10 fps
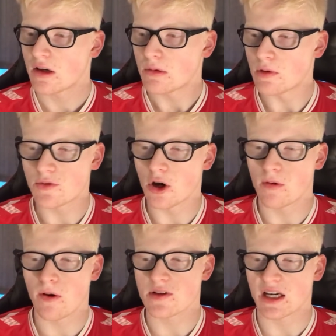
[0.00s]
We've got to
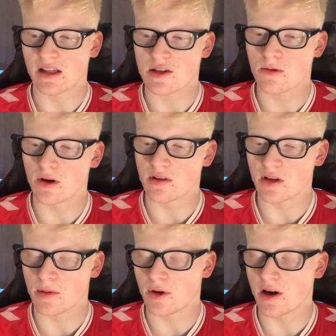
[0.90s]
rotate the squad. And
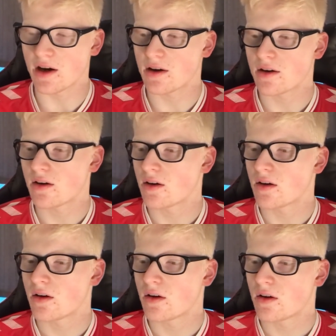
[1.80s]
I'm like,
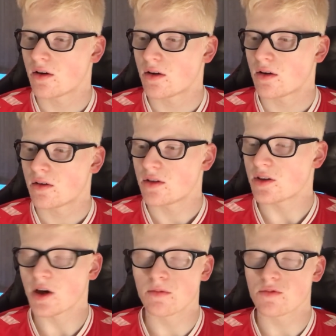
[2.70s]
you
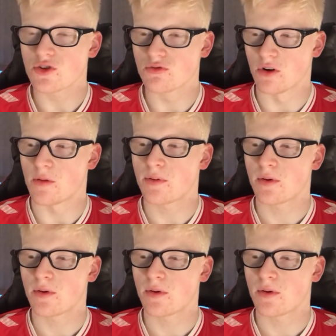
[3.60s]
don't drop